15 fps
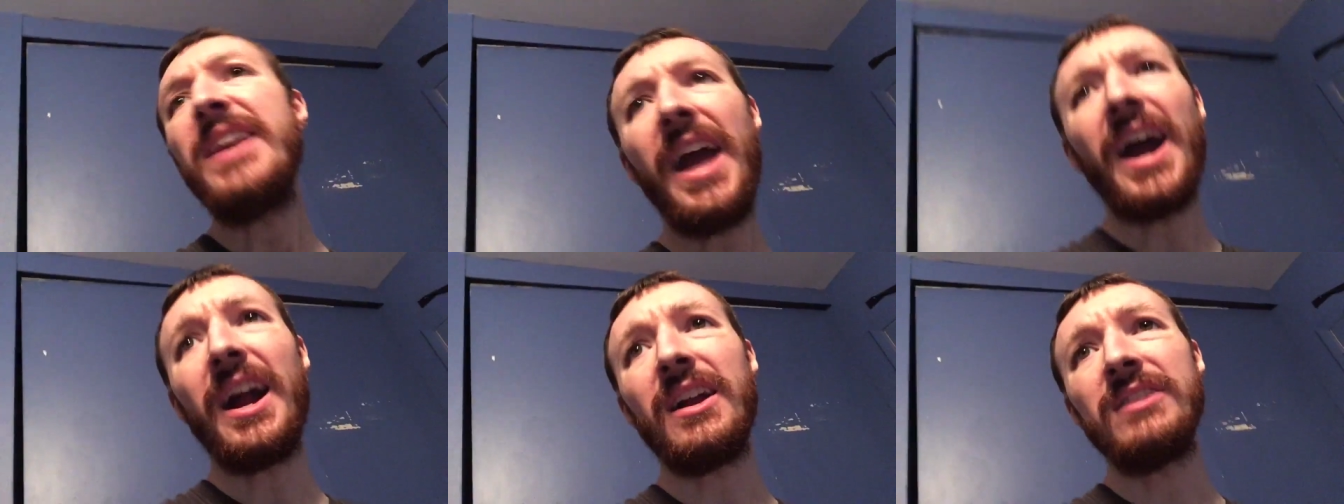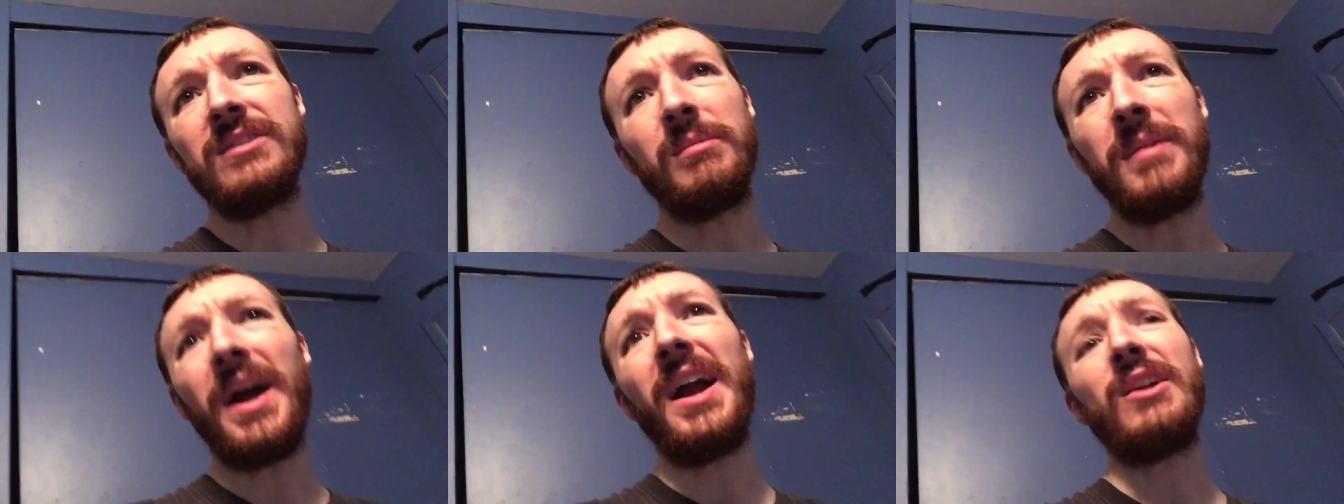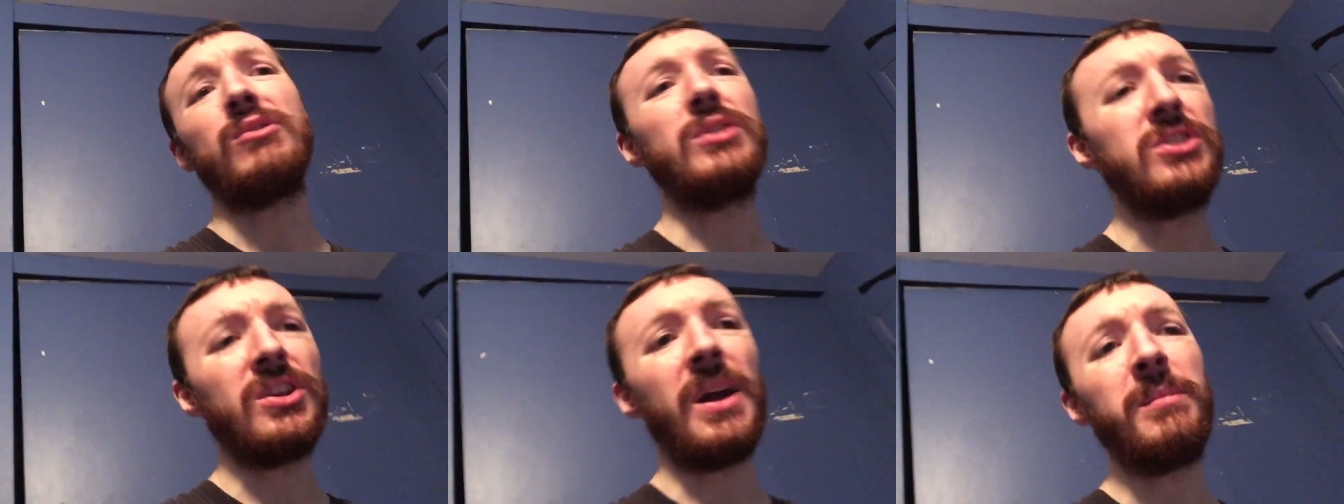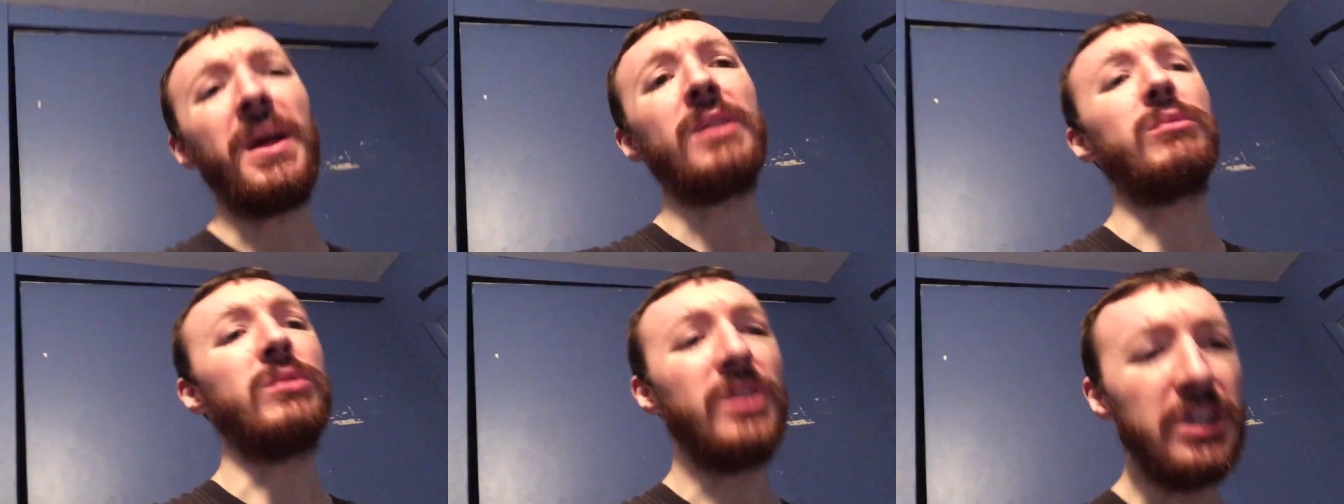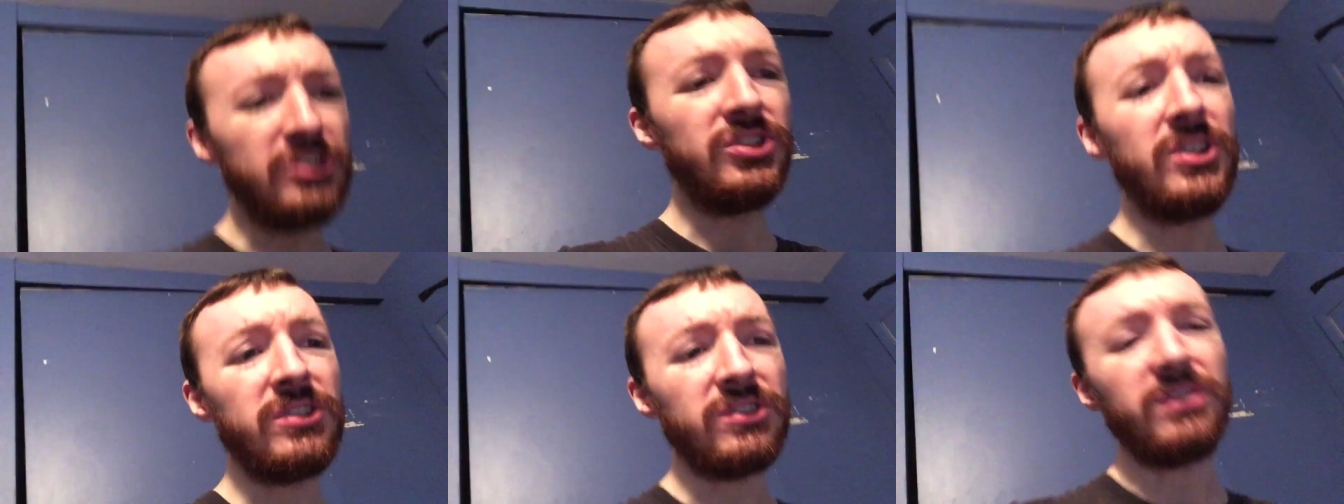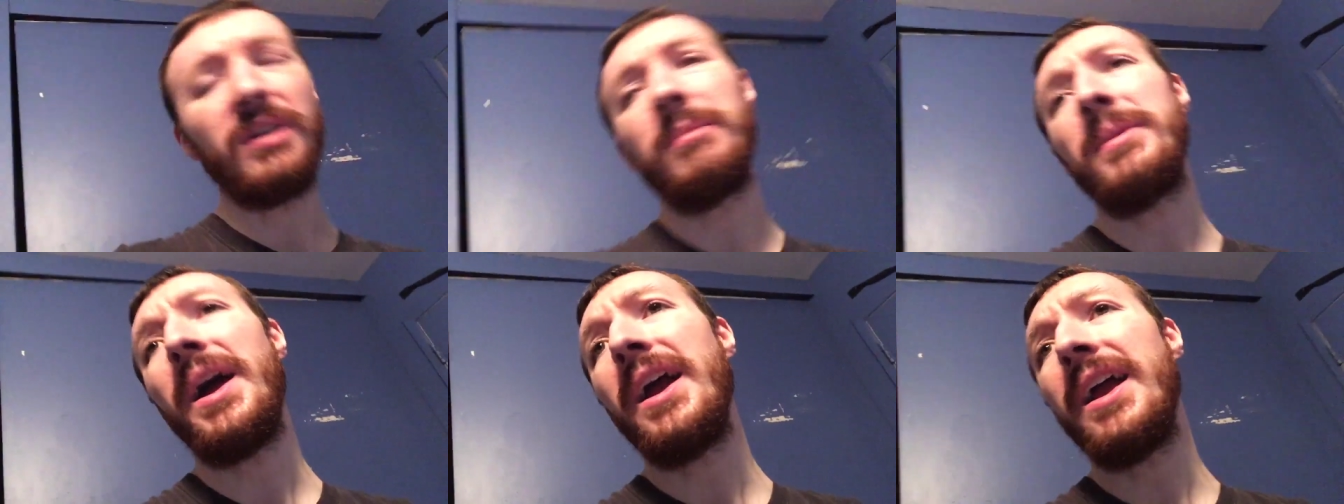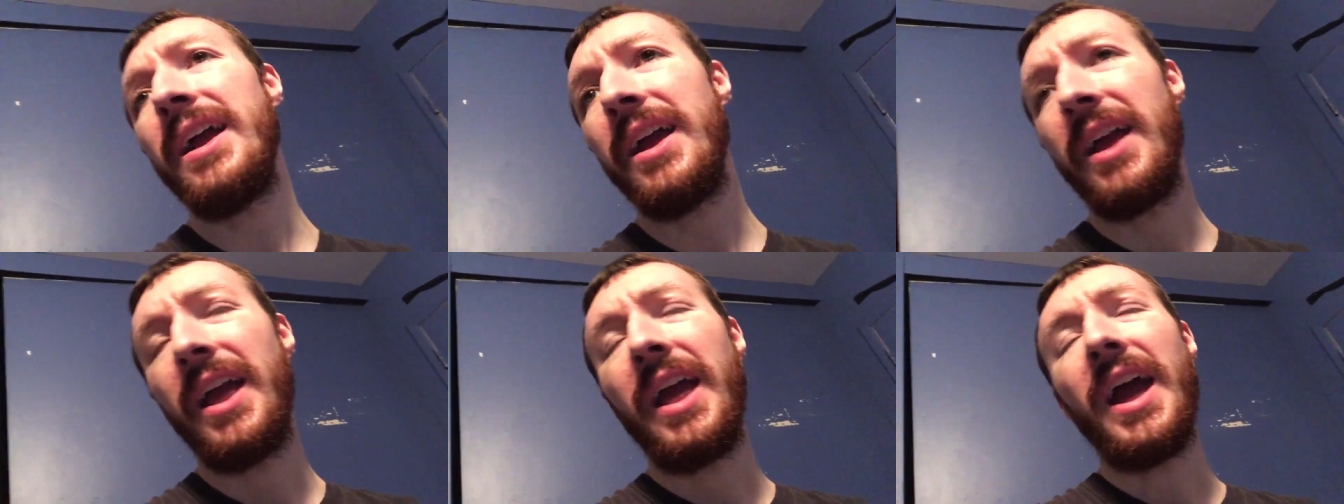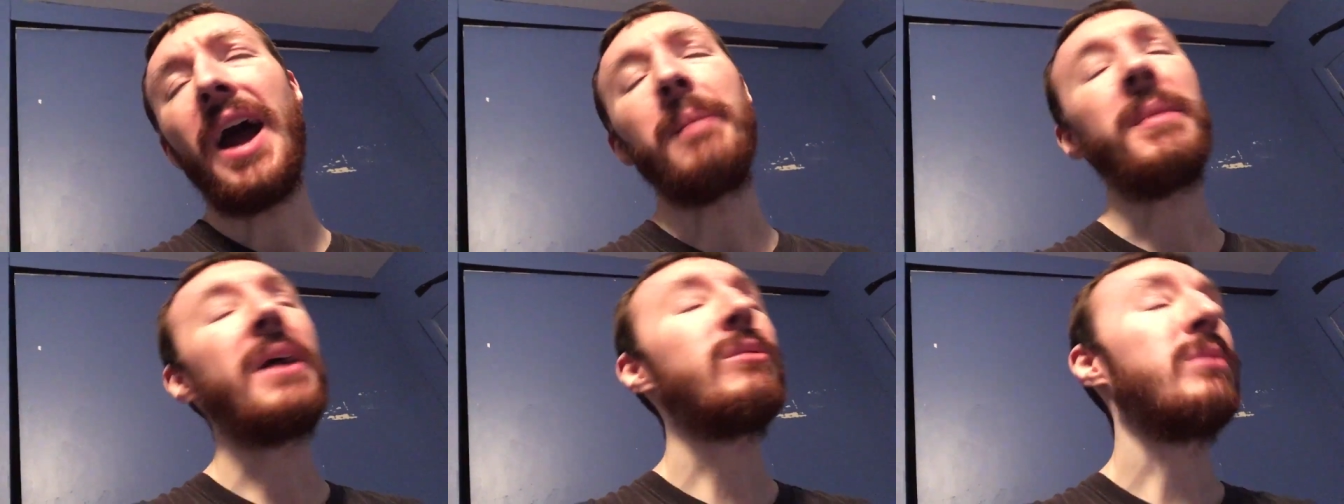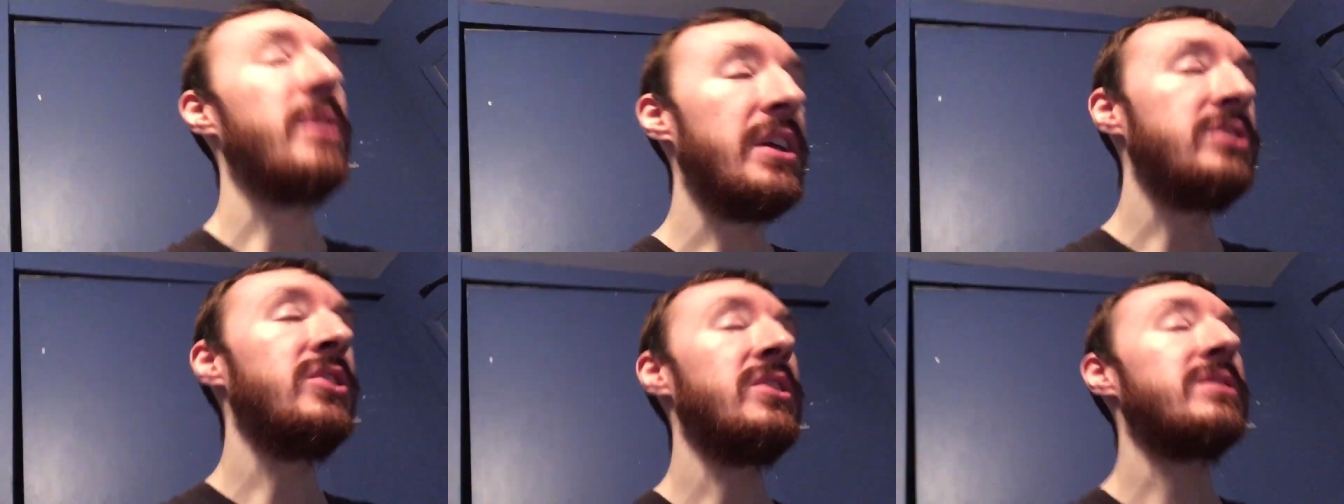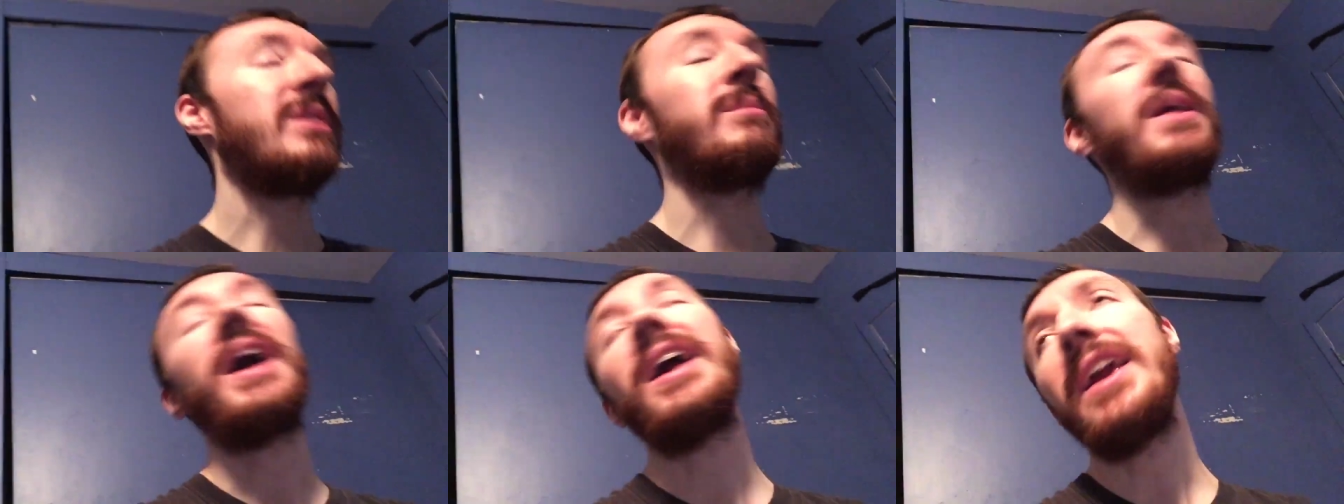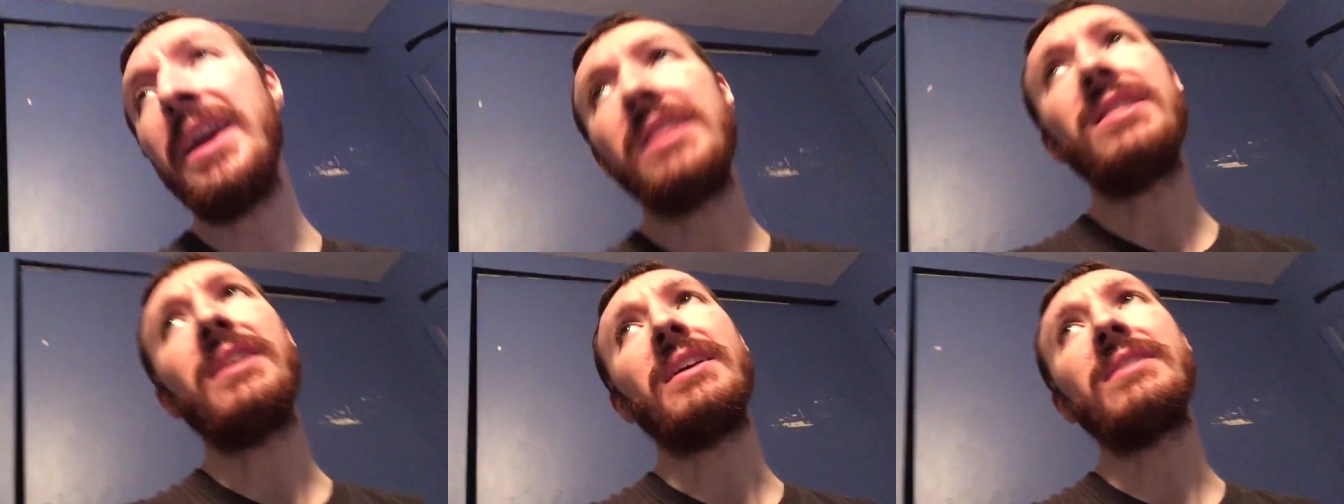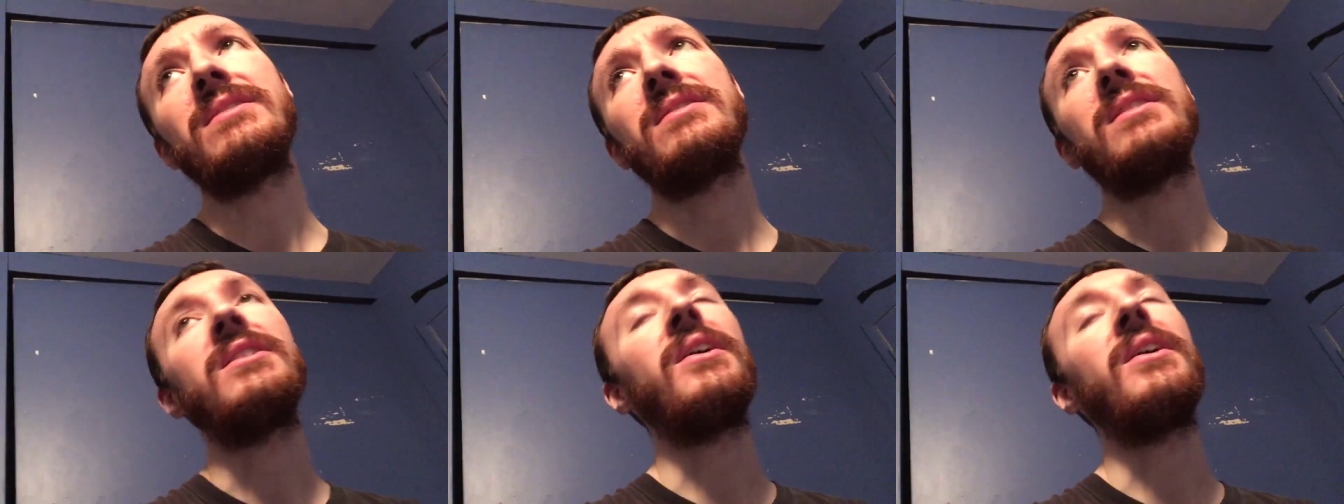Yeah, because I'm not Christian, I'm not religious, so I'm not, I'm not religious, I'm not atheist.